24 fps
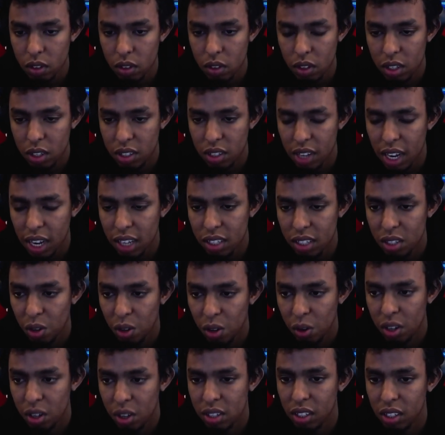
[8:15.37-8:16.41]
And she asked
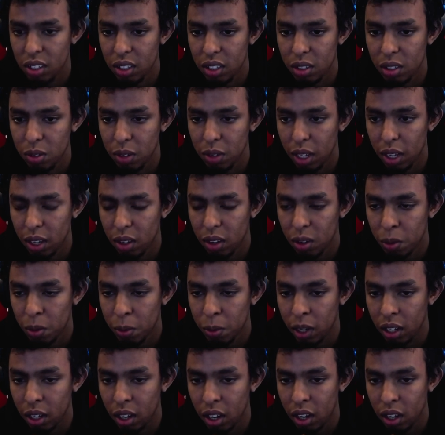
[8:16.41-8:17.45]
so innocently too, like, oh
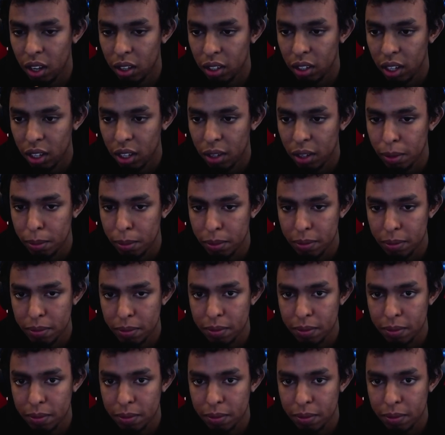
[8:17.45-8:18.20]
my god, damn.